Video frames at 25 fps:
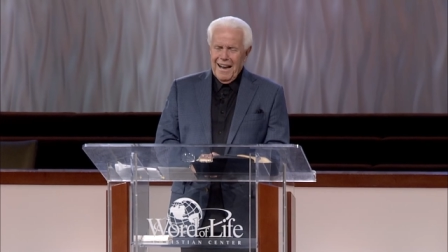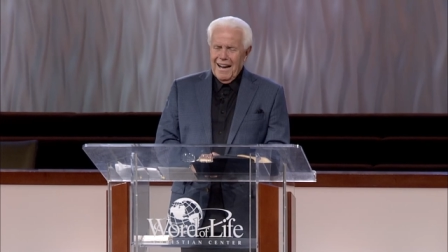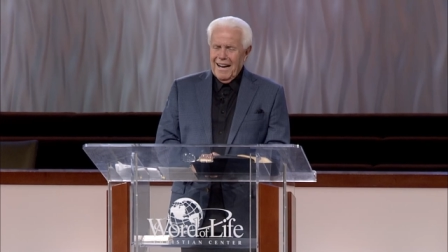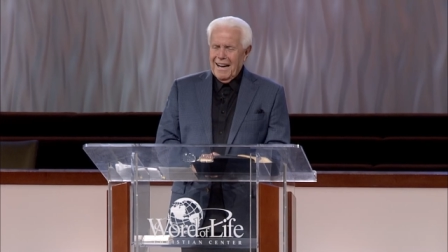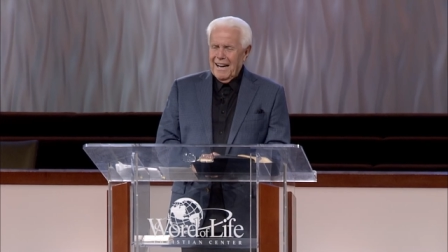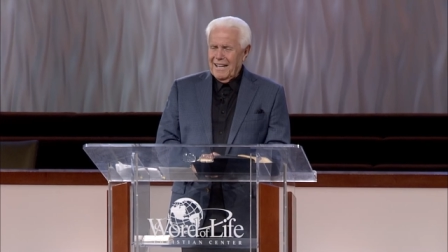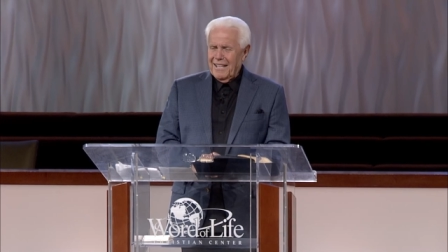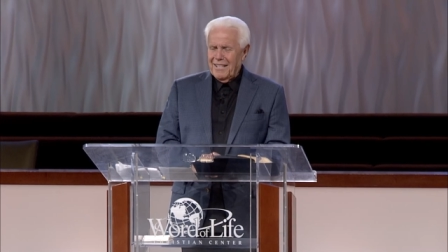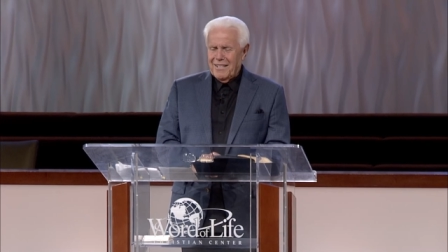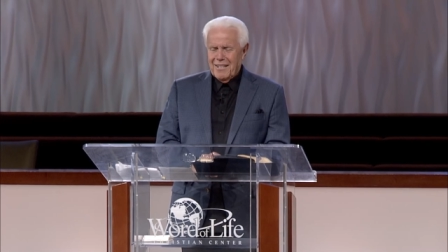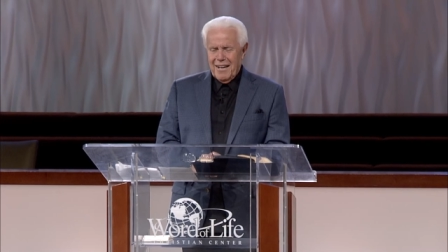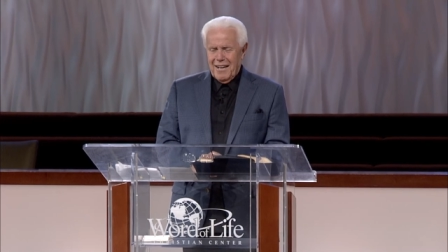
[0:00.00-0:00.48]
I got
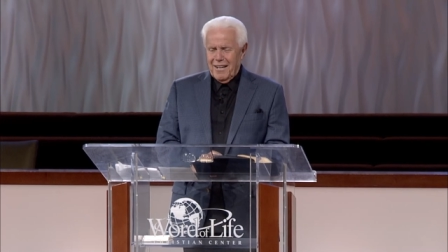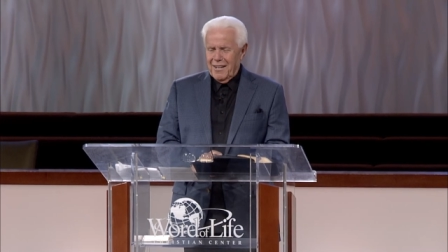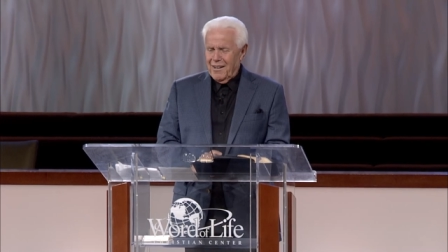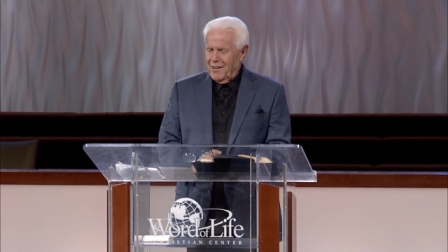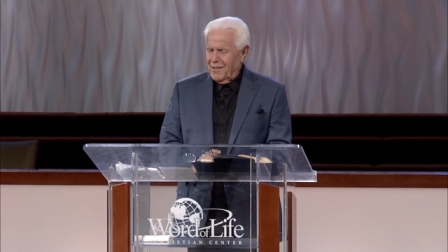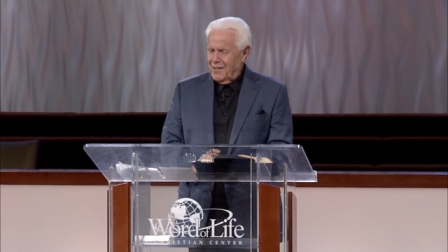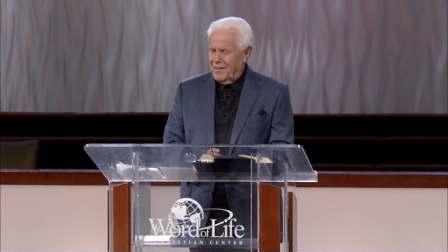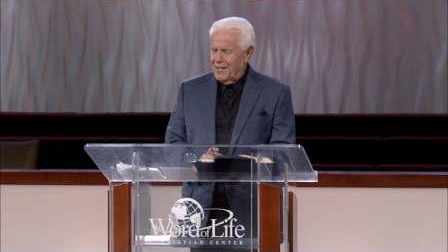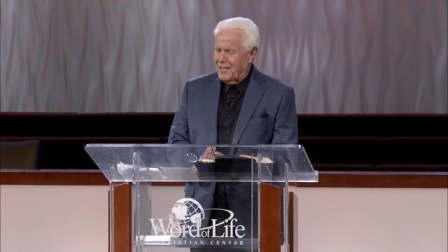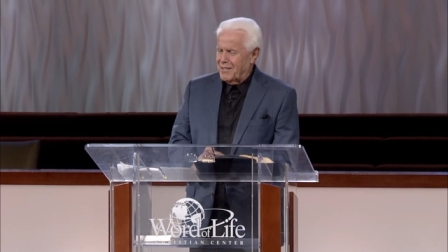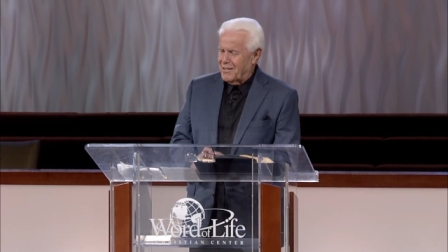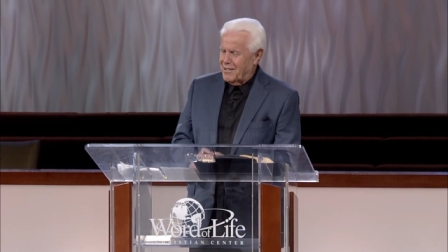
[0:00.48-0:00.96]
to tell
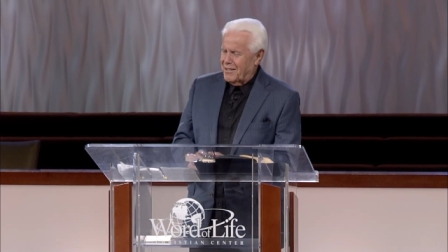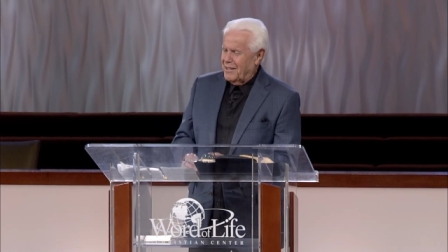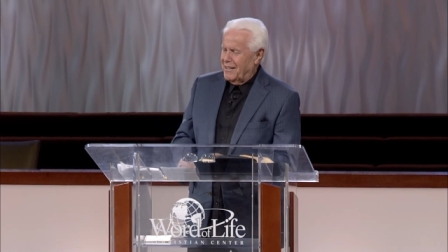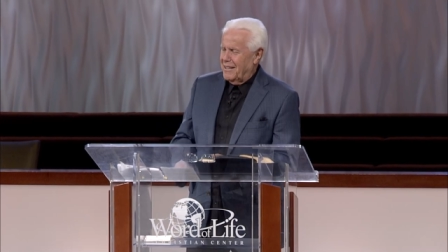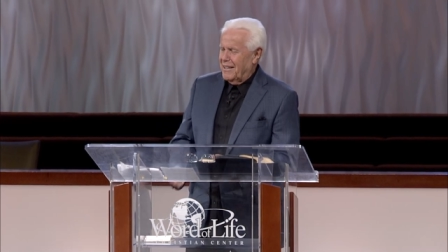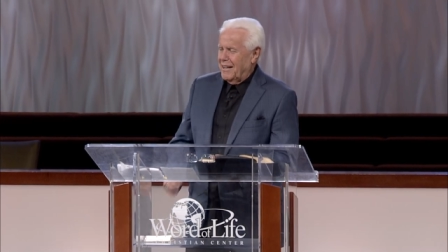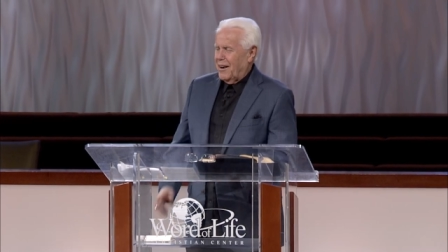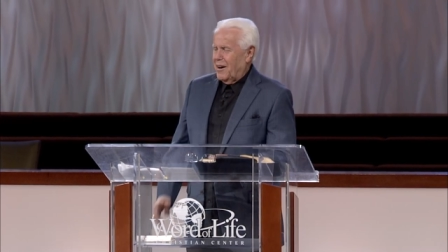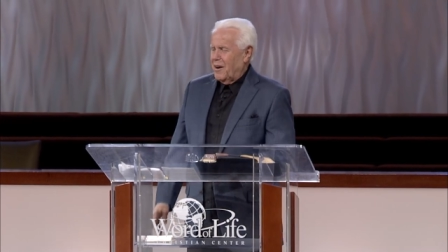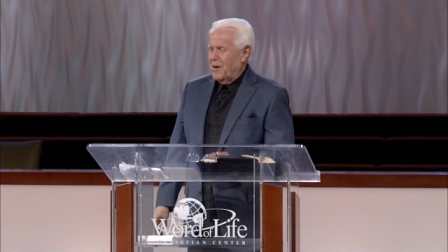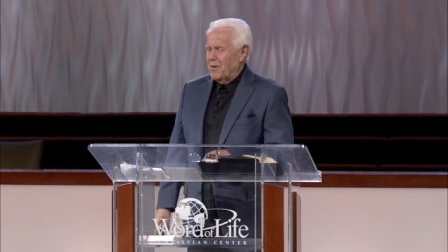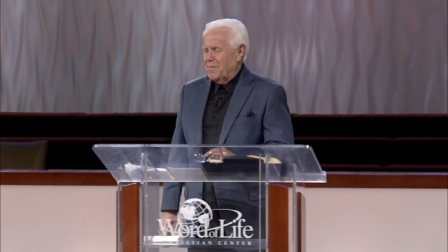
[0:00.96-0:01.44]
y'all this. I
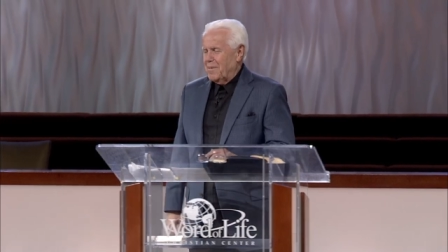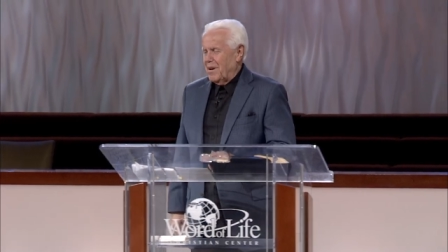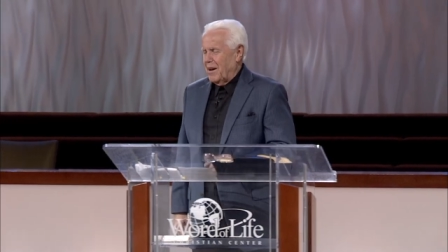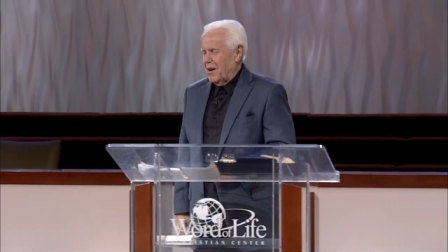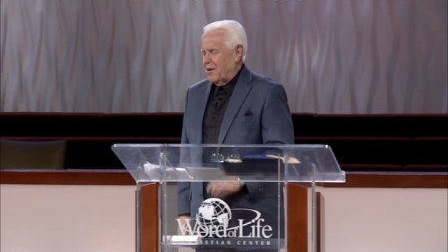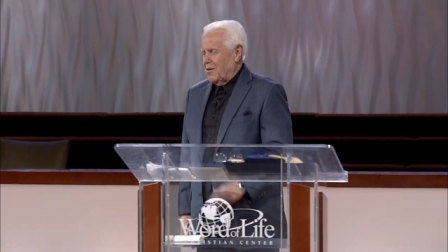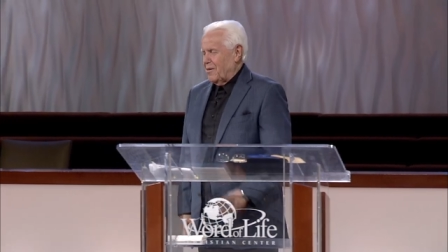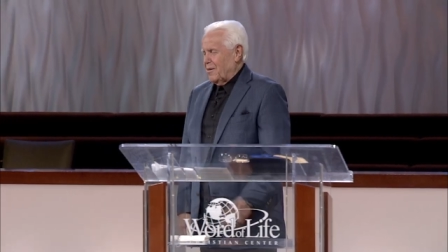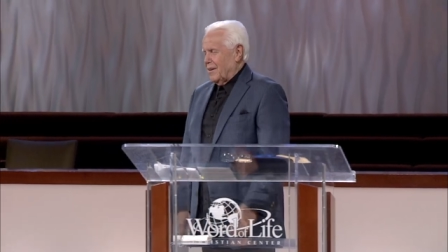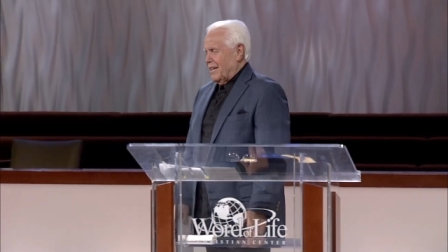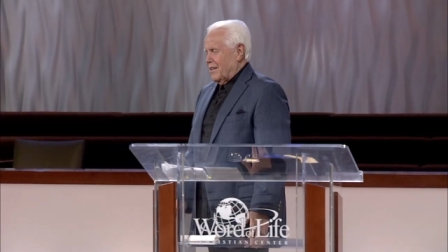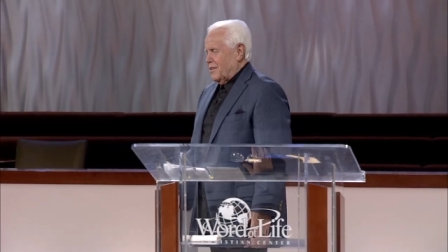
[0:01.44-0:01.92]
hope y'all
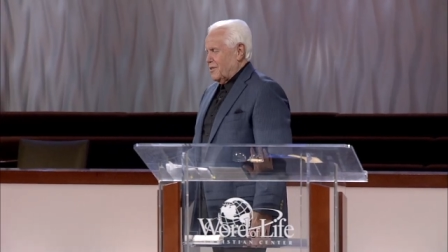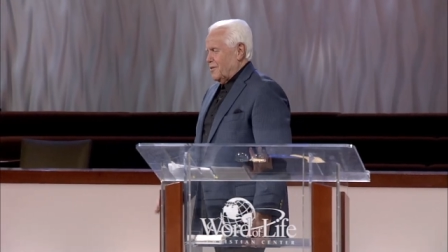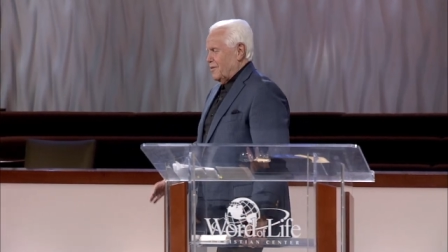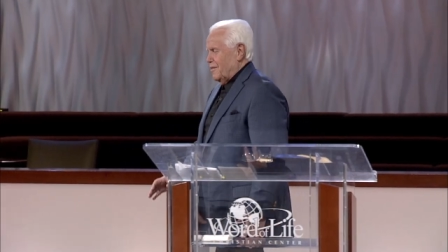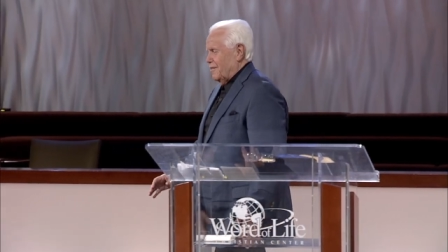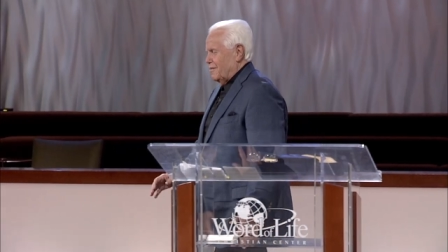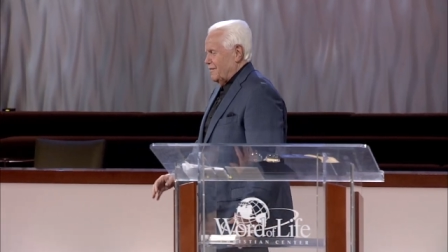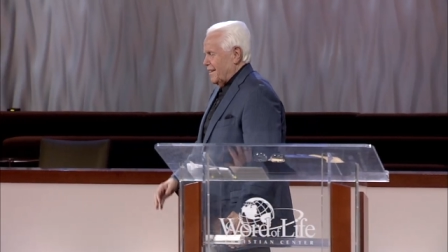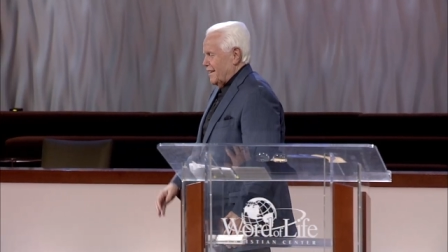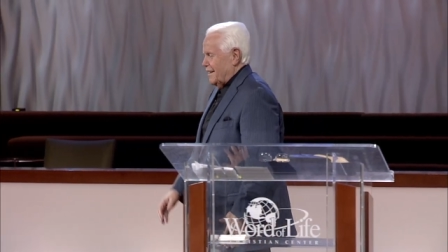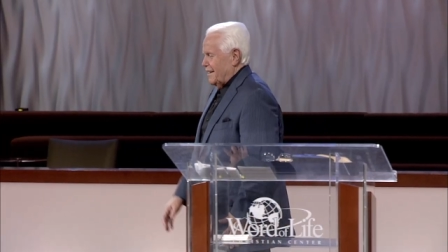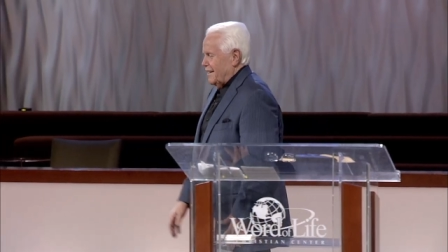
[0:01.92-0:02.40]
don't get too
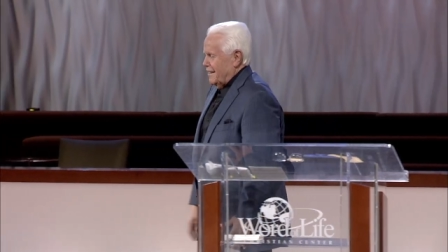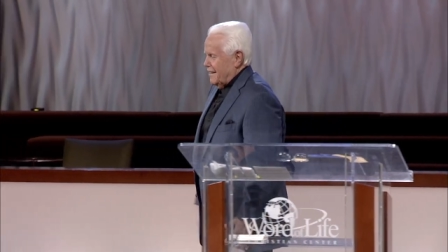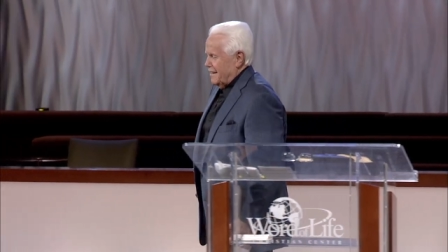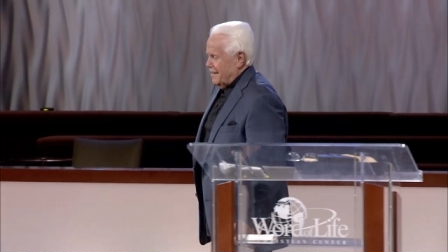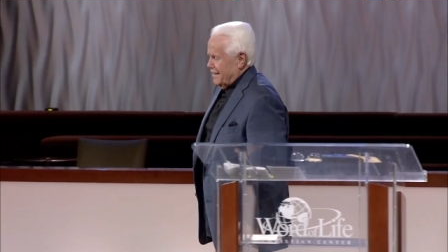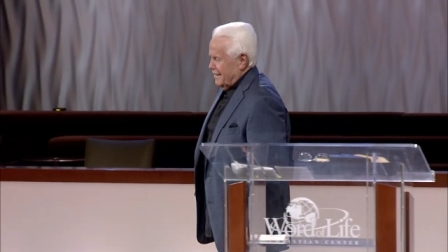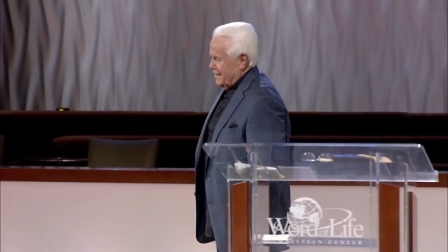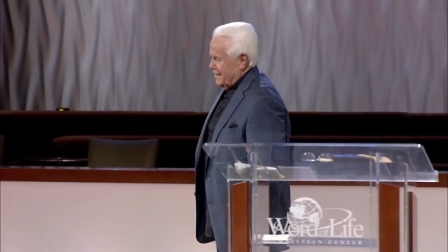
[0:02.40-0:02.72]
offended.